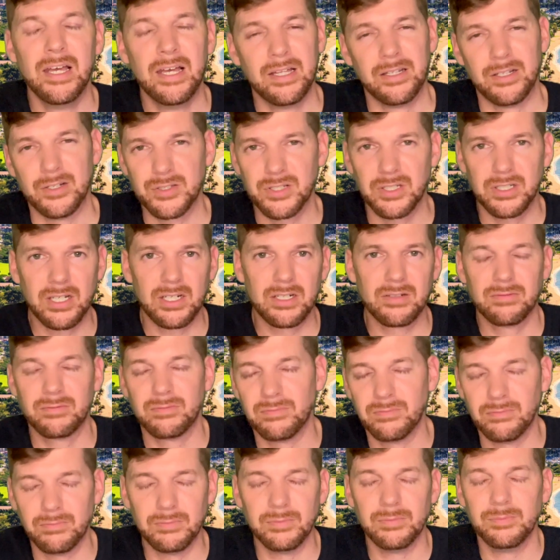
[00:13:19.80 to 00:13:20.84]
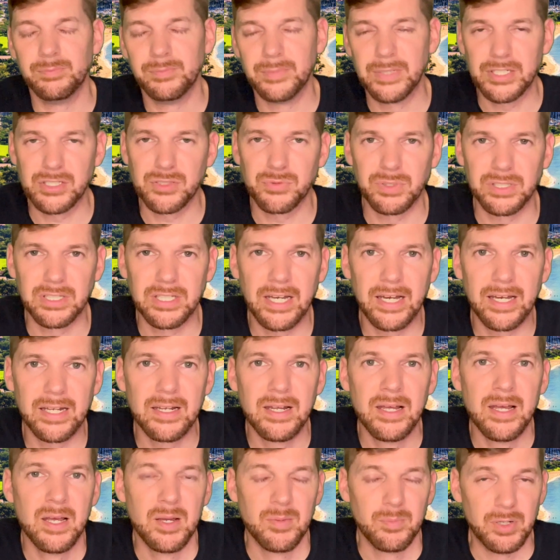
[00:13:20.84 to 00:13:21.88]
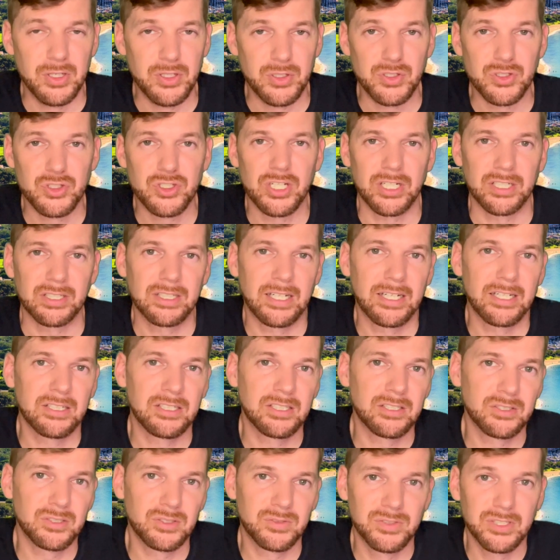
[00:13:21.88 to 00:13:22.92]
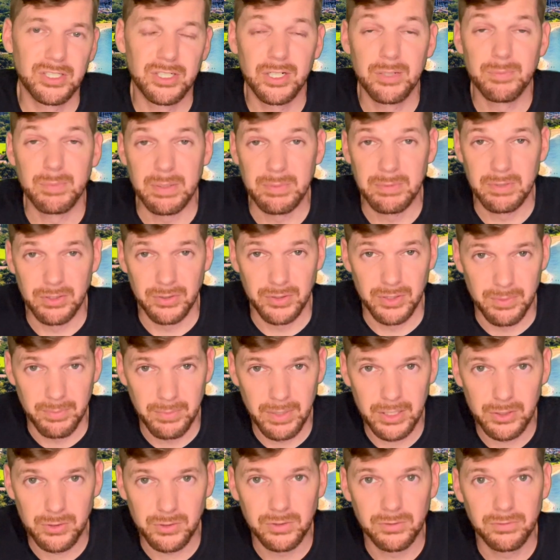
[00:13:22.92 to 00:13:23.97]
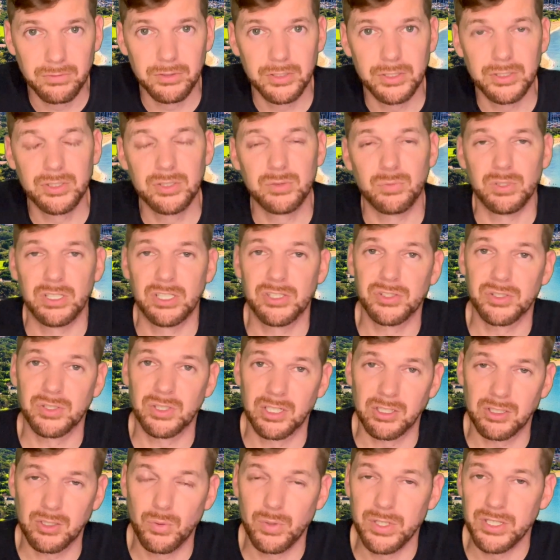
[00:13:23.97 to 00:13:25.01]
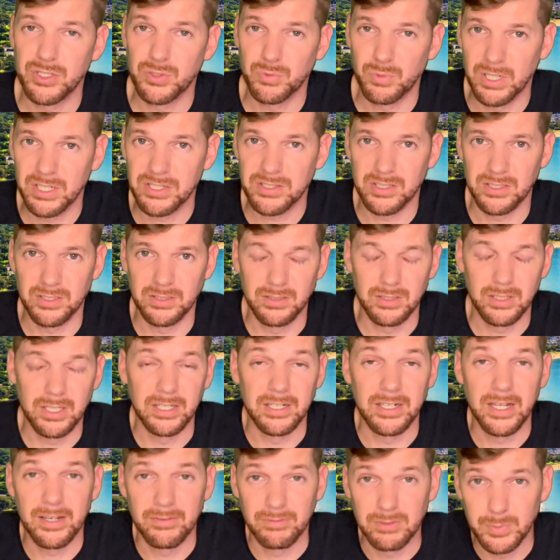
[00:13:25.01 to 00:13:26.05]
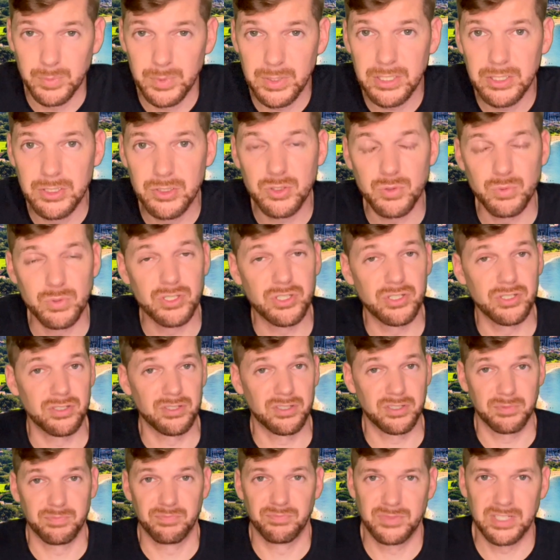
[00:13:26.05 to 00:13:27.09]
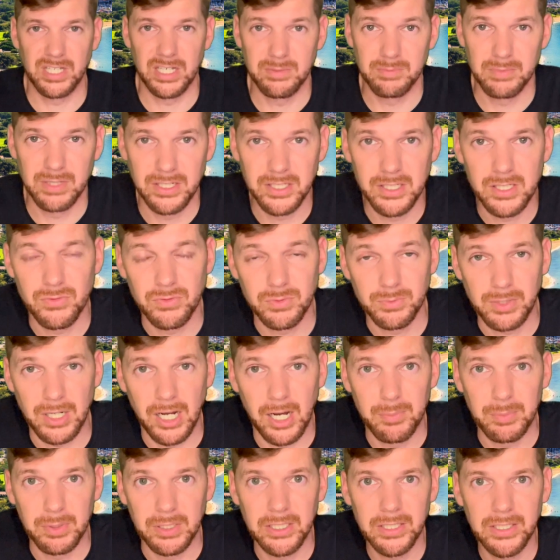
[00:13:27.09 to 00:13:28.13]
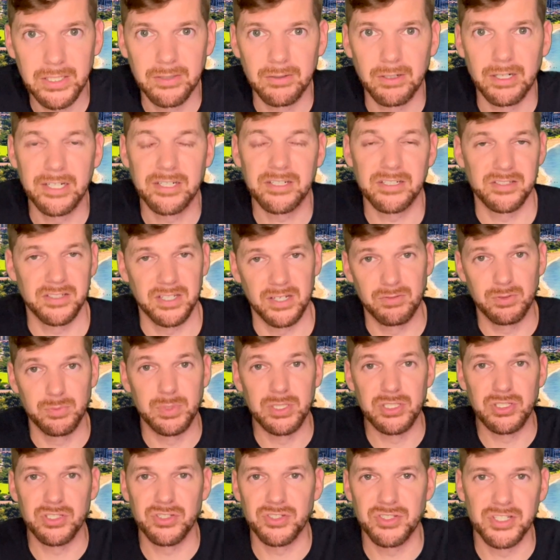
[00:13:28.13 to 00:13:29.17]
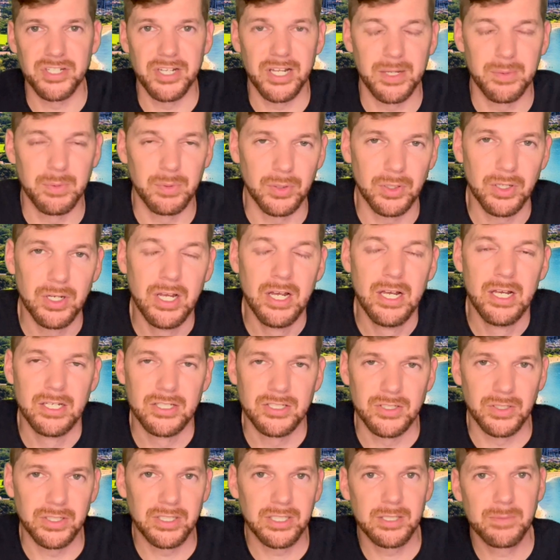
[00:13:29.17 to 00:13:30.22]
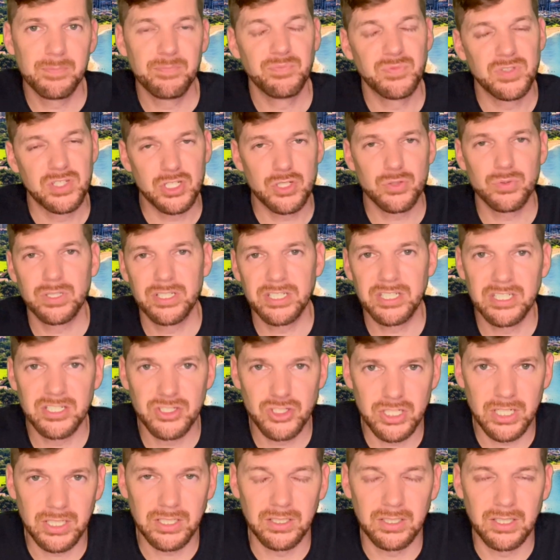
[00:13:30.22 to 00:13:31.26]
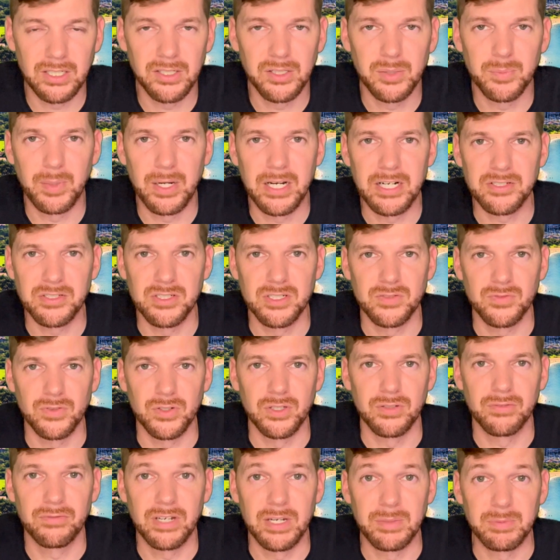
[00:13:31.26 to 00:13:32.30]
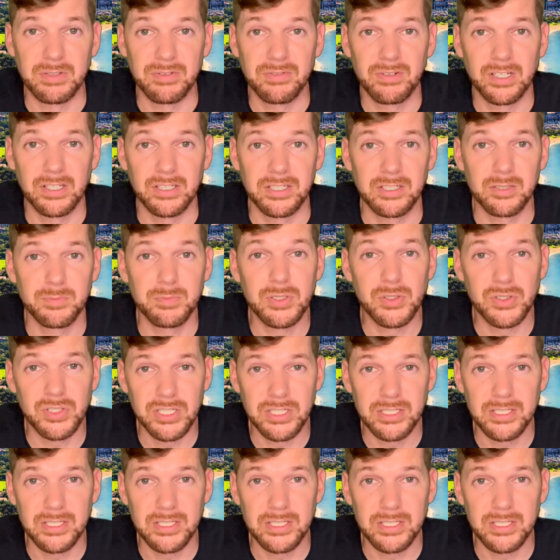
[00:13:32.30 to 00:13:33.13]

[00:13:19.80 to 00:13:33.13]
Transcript: There's a lot of mix with that, but you can check that out over there. Maybe you're in the medical field. We also got Queens West in, in Ewa Beach, which is 10 minutes from Kapolei, right? Because Ewa Beach is the neighbor. So again, just really going to check a lot of the boxes for the family-friendly community